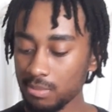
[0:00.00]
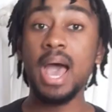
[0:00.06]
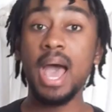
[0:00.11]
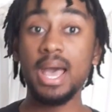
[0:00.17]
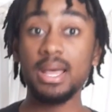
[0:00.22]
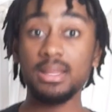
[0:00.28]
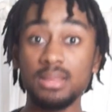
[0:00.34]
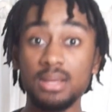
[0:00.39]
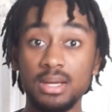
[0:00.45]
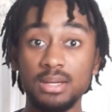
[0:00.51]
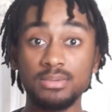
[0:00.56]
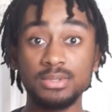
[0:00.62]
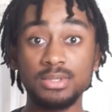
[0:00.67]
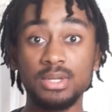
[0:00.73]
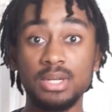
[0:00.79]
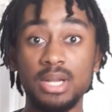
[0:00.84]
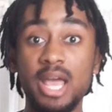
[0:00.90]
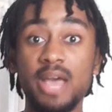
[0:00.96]
I thought it was
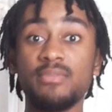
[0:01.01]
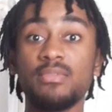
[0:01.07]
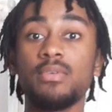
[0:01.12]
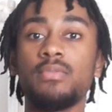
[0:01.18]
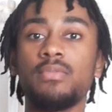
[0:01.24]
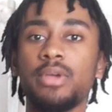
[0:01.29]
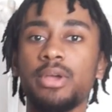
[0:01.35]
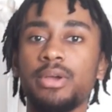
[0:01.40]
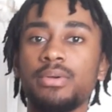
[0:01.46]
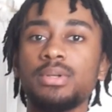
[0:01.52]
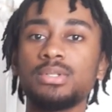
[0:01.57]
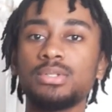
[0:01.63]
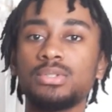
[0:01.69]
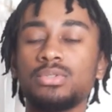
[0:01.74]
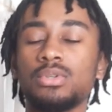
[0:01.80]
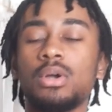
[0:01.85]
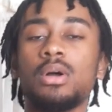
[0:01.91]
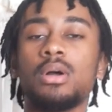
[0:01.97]
going to have a very
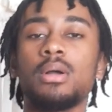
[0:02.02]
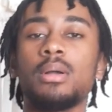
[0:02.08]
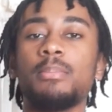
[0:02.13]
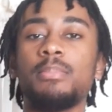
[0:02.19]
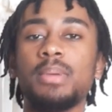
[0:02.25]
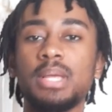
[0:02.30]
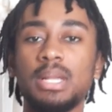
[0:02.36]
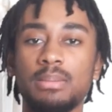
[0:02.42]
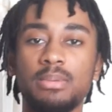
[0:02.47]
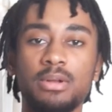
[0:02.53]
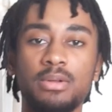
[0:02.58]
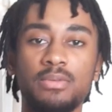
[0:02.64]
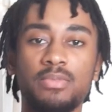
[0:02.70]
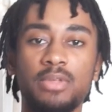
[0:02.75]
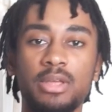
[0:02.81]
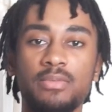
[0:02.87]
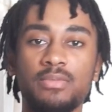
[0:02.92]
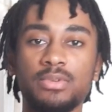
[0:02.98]
strong peanut butter
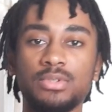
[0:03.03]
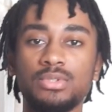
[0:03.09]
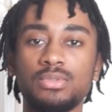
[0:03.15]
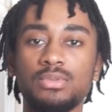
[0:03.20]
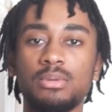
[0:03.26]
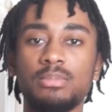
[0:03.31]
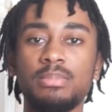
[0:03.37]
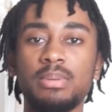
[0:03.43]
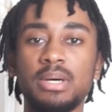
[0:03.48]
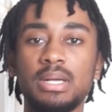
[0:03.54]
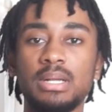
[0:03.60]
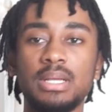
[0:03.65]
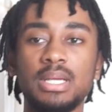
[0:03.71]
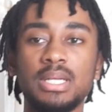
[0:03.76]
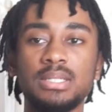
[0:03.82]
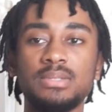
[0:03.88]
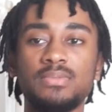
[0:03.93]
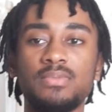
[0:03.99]
flavor to it, but
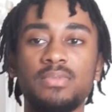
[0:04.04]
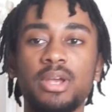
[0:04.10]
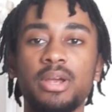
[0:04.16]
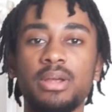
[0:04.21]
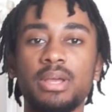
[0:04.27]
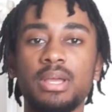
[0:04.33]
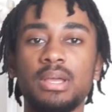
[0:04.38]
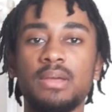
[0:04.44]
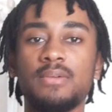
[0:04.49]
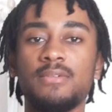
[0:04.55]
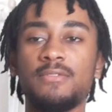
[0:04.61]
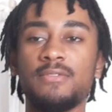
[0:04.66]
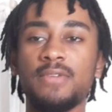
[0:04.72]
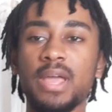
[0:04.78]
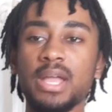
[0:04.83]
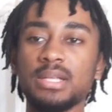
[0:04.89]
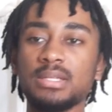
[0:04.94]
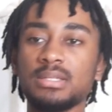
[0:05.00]
it's very
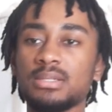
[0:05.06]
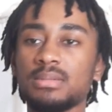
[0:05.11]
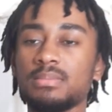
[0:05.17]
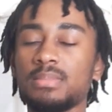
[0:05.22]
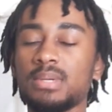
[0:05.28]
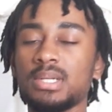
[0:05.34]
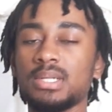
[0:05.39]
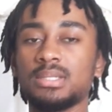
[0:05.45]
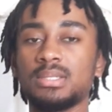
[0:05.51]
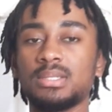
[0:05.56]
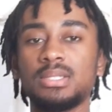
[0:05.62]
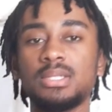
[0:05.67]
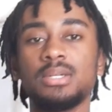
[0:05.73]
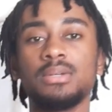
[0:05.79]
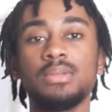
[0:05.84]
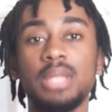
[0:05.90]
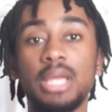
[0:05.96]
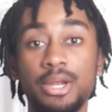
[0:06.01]
faint, but it's
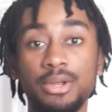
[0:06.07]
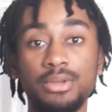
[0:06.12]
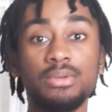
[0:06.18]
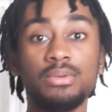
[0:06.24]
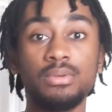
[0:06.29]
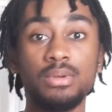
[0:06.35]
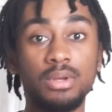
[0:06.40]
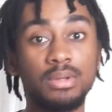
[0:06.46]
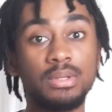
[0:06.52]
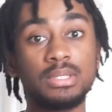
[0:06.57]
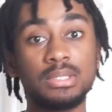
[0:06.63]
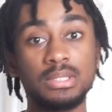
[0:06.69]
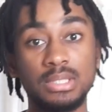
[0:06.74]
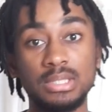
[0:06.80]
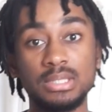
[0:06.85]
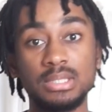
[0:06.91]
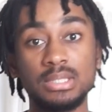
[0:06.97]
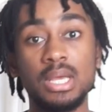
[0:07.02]
still there. You know this
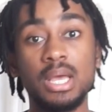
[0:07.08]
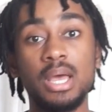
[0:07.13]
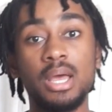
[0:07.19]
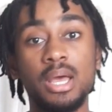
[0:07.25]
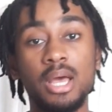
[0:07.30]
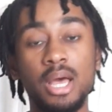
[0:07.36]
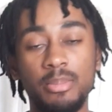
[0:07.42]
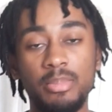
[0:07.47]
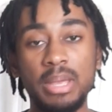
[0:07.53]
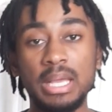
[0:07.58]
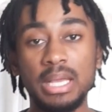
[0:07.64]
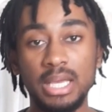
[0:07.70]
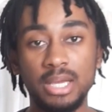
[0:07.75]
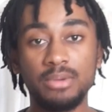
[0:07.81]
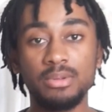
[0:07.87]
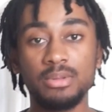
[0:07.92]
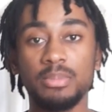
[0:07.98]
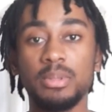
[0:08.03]
is a
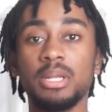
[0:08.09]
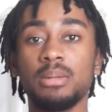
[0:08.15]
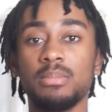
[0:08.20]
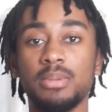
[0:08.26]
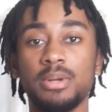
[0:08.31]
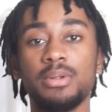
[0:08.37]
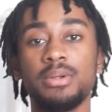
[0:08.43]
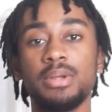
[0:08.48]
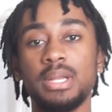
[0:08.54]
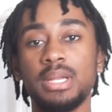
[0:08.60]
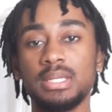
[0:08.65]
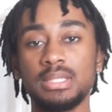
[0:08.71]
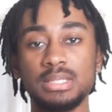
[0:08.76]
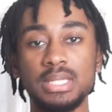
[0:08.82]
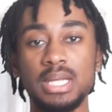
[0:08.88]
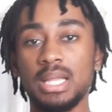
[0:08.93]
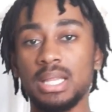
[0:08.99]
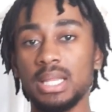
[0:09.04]
pancake with peanut butter, and it's
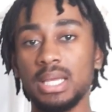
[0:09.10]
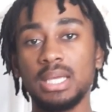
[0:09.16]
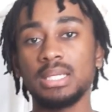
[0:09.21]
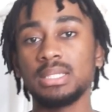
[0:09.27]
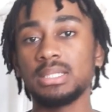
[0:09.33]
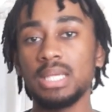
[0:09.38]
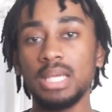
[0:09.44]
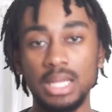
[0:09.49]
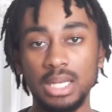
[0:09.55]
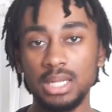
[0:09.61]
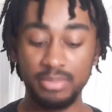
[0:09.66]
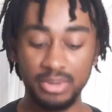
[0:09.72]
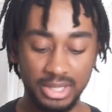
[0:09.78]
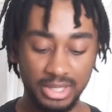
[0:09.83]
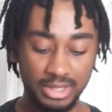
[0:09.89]
not like it's hidden, but